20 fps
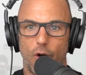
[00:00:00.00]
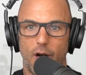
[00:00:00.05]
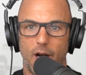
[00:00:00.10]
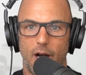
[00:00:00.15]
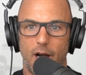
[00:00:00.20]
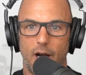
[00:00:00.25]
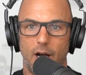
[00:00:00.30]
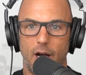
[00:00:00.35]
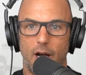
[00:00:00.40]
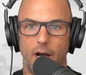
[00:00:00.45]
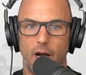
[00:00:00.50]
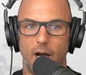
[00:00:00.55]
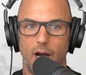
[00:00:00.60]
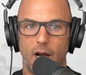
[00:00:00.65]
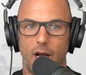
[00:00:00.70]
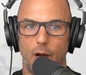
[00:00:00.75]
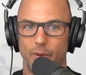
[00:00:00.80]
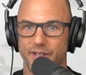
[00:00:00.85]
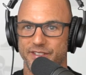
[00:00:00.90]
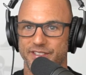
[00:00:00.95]

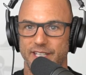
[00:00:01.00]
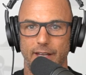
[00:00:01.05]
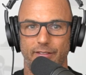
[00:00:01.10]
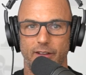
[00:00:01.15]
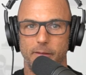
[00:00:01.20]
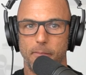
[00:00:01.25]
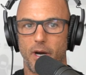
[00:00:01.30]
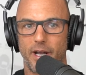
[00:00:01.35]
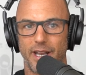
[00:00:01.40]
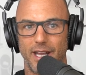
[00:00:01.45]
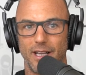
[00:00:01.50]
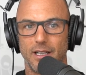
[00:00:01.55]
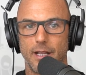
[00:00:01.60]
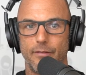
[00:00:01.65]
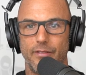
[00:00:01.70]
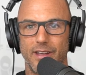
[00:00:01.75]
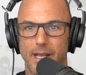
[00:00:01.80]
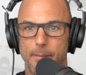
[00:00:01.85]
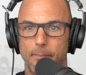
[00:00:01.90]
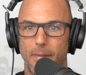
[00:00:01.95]
uh, I was saving money,
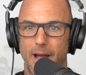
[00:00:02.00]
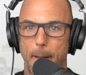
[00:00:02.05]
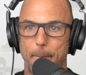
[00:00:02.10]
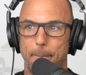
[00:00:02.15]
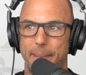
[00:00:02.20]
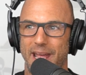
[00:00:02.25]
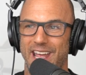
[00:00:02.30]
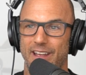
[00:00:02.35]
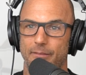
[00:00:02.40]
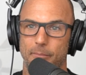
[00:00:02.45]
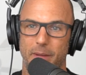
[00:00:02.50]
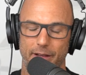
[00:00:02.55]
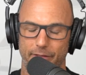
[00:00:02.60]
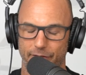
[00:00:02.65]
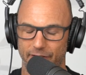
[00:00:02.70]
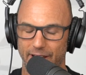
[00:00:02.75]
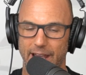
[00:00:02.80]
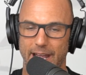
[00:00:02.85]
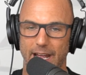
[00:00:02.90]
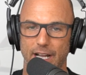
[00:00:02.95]
living in my, ba- my
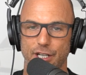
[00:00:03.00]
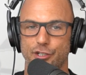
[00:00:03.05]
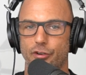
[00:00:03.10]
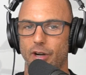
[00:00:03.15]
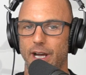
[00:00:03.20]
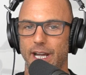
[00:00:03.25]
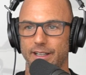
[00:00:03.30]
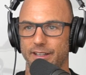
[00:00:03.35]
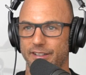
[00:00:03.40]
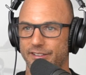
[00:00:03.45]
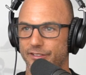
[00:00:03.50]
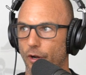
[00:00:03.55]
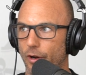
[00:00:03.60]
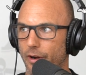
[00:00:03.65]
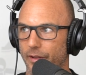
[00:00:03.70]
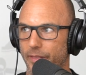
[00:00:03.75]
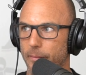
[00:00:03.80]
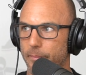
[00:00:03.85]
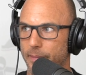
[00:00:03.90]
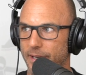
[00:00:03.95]
van, trying to
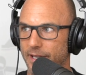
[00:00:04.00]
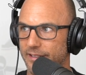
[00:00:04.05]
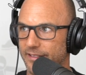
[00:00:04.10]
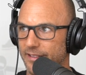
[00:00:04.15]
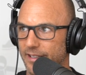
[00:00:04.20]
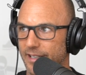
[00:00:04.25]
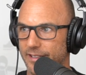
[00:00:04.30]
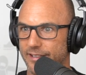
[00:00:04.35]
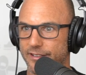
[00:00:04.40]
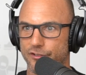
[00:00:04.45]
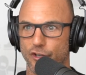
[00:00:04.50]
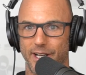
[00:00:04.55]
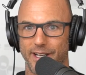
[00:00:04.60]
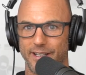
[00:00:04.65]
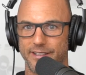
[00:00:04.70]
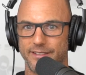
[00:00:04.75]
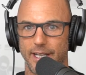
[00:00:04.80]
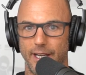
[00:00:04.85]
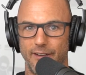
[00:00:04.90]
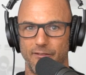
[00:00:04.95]
start the business, trying
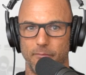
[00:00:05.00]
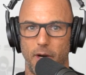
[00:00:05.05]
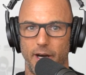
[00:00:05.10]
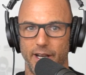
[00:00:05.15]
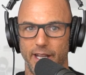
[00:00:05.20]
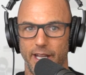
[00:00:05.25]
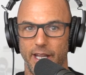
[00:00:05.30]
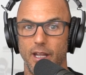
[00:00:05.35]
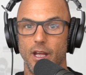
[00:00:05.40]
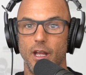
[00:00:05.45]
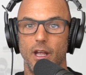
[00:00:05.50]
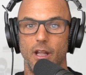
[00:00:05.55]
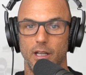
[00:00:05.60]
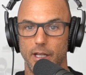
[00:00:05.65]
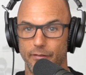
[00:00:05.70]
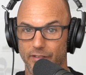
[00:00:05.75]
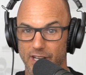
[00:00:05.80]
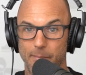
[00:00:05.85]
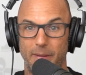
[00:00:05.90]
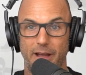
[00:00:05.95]
to save money,
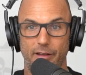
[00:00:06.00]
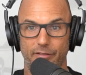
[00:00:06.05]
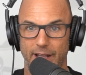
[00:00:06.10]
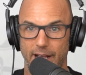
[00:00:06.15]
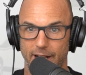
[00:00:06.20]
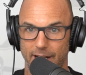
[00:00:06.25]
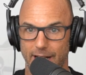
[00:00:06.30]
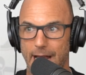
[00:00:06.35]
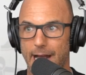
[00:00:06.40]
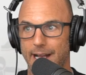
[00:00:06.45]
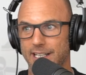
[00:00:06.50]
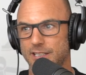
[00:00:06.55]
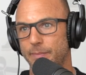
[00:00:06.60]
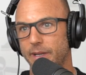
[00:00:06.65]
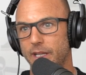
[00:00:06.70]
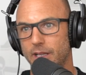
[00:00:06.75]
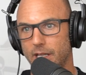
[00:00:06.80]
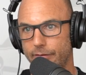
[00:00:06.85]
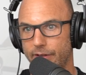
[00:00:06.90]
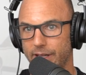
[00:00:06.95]
living in my van in
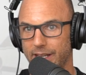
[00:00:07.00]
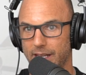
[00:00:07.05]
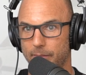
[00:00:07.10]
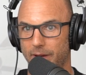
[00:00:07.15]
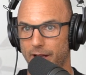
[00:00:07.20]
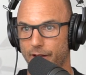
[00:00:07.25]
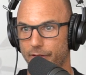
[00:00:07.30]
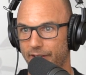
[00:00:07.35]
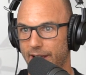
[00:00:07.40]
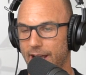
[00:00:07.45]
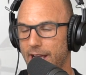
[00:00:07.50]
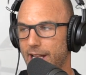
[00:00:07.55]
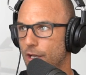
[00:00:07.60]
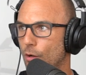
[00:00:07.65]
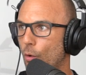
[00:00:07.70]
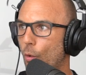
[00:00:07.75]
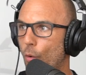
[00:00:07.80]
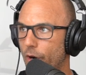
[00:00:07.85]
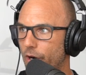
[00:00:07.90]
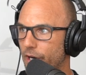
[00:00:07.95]
Aspen, living in my van
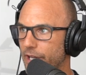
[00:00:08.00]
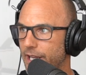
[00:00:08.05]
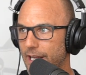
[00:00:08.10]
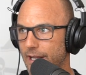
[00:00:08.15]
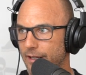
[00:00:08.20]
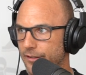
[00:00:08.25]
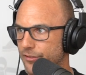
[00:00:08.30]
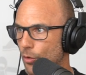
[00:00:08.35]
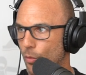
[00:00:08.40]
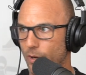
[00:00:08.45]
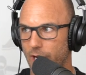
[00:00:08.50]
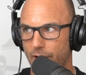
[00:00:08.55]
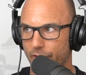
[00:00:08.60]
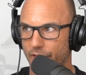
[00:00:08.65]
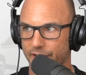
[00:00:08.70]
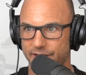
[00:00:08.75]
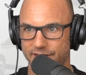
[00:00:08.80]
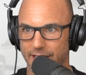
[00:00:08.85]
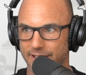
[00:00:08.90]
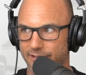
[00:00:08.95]
in Oregon. So, whatever
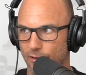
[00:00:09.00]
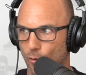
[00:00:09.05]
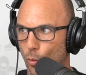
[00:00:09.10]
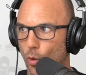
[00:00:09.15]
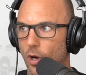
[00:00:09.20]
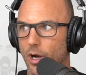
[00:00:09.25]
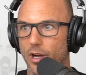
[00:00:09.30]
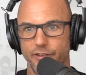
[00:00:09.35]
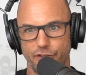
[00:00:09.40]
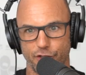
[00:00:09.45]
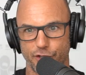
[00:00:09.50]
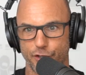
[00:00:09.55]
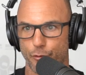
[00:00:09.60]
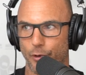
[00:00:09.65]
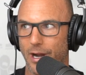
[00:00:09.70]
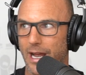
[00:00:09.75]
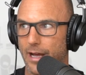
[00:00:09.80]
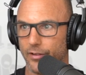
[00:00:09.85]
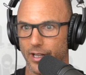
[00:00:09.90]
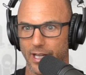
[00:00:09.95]
the season was, just
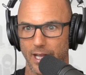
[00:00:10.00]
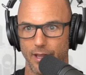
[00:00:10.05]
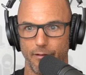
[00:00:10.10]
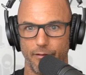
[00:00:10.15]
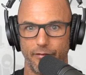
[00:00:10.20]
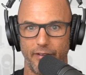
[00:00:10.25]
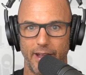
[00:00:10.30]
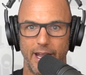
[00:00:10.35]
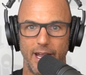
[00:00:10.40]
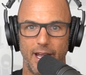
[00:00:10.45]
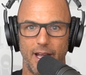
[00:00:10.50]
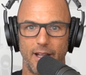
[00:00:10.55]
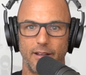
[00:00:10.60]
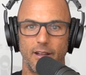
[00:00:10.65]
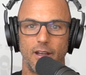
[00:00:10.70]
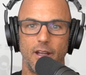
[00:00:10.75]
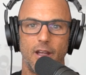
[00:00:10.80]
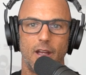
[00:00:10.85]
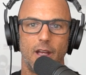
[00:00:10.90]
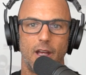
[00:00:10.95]
traveling in the
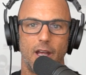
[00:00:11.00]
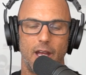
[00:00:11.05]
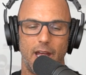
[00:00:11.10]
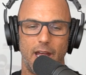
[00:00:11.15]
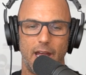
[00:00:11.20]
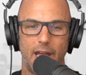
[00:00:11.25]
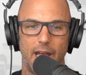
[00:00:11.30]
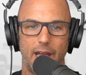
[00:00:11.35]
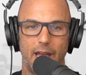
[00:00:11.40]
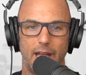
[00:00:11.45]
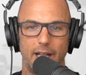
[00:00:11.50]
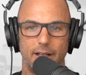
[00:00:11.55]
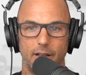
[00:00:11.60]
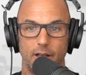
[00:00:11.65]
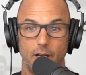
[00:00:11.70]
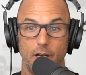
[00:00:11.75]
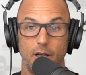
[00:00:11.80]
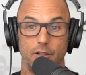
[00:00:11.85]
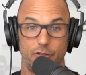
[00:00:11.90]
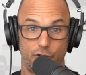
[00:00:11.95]
van.
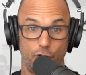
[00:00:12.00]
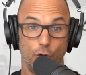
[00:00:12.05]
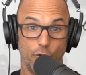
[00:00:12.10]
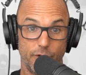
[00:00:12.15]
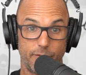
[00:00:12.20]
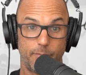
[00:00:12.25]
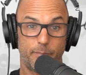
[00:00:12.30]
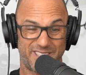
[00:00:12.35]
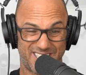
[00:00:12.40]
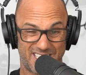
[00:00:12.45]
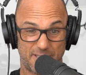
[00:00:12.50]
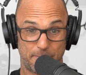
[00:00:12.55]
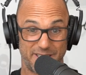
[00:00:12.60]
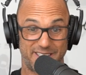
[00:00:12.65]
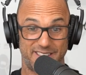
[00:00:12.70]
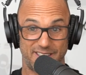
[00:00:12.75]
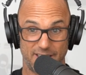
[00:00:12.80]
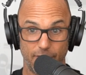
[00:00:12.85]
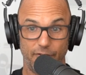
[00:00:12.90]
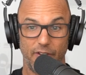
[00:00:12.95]
And to
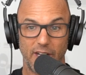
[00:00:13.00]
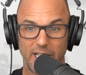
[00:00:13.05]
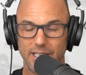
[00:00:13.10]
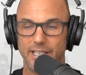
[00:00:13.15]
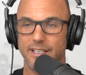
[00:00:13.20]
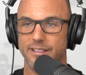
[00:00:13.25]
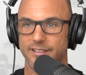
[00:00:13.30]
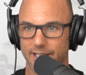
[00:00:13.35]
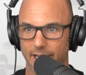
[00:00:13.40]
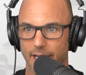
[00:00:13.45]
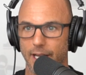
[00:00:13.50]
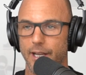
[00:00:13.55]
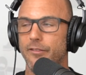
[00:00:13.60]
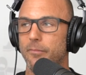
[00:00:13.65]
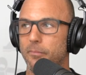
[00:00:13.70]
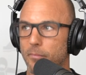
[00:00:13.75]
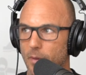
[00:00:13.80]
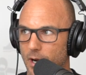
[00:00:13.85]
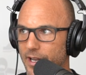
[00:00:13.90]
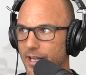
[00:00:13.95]
specifically
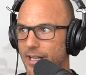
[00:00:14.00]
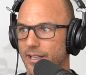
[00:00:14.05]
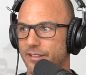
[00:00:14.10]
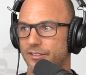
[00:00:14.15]
save money to